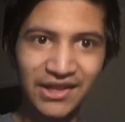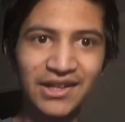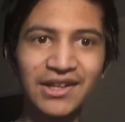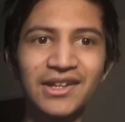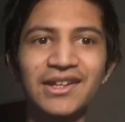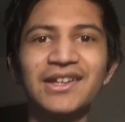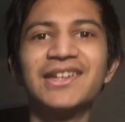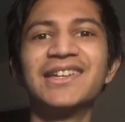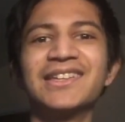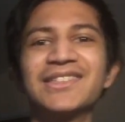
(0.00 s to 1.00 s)

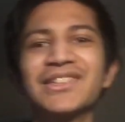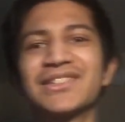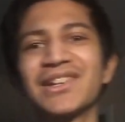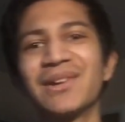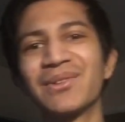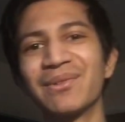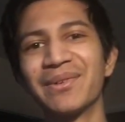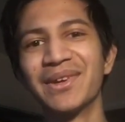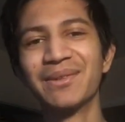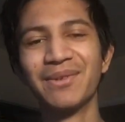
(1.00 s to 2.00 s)
Subscribe to
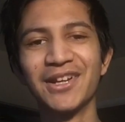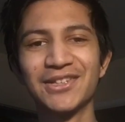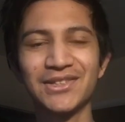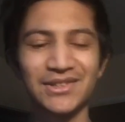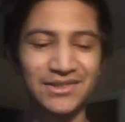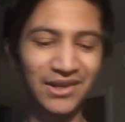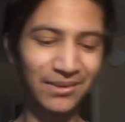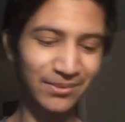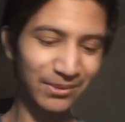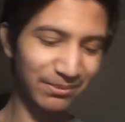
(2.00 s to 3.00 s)
PewDiePie,
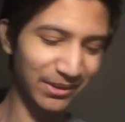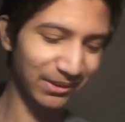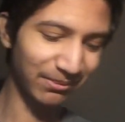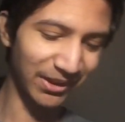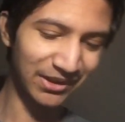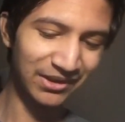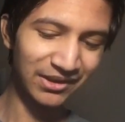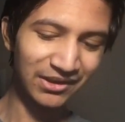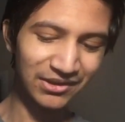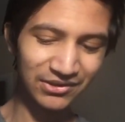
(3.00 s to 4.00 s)
subscribe to PewDiePie,
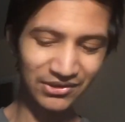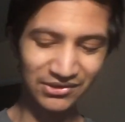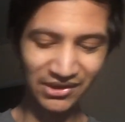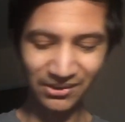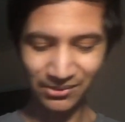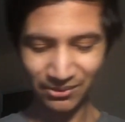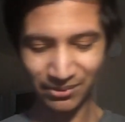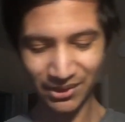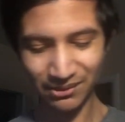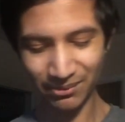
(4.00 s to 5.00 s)
subscribe to
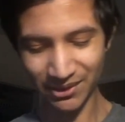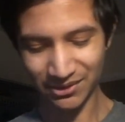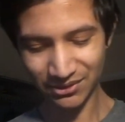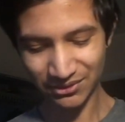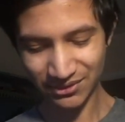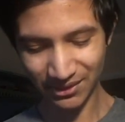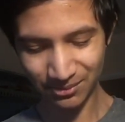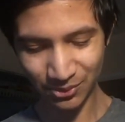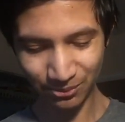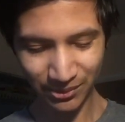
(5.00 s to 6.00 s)
PewDiePie,
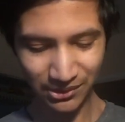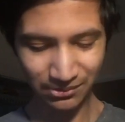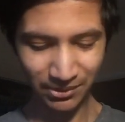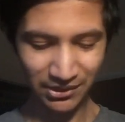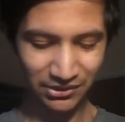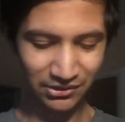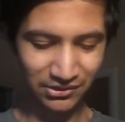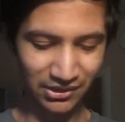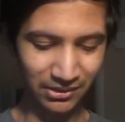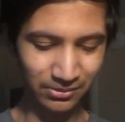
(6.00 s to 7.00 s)
subscribe to PewDiePie,
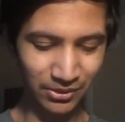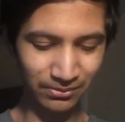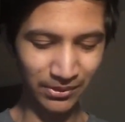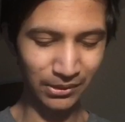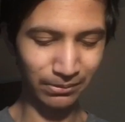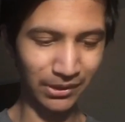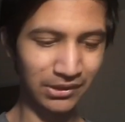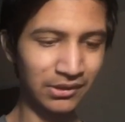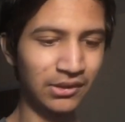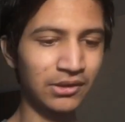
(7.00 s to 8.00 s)
subscribe to
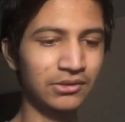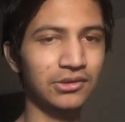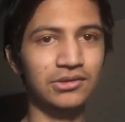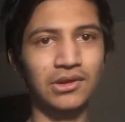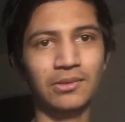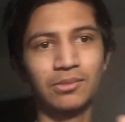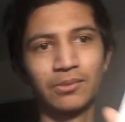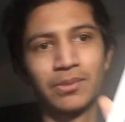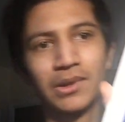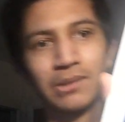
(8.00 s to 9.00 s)
PewDiePie, subscribe
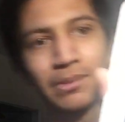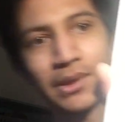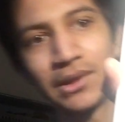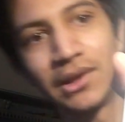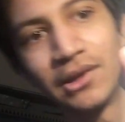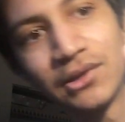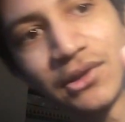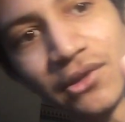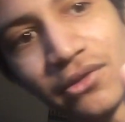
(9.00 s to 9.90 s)
to PewDiePie. Here is the